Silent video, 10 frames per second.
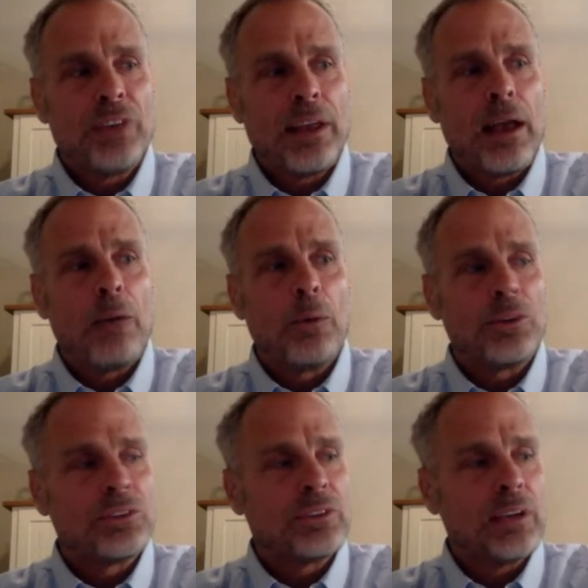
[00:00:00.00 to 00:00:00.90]
that I
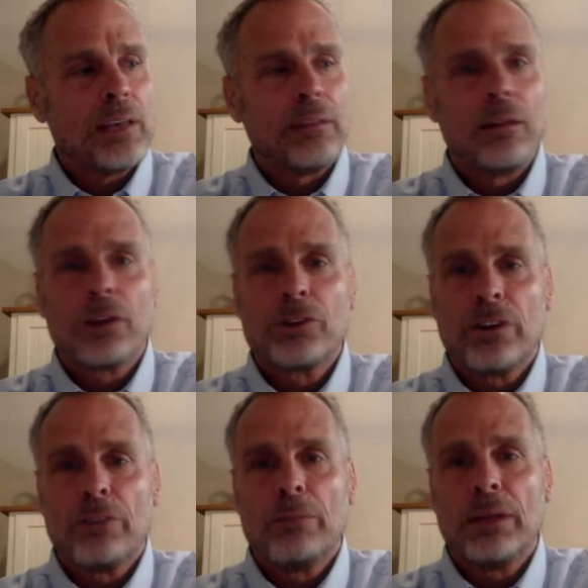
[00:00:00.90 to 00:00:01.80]
was had the
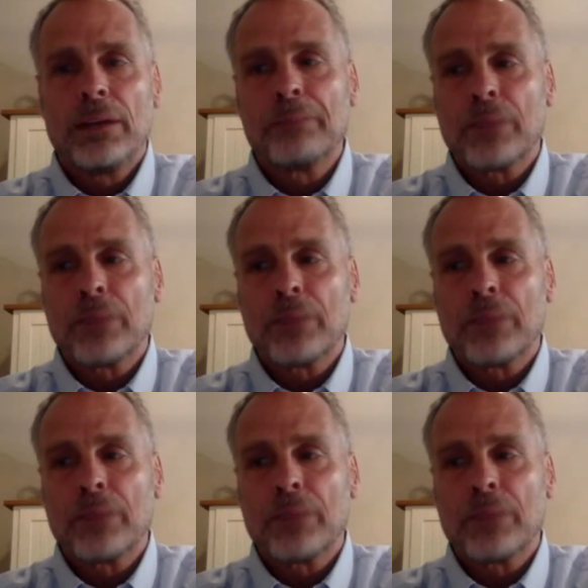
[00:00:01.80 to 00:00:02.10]
luxury of being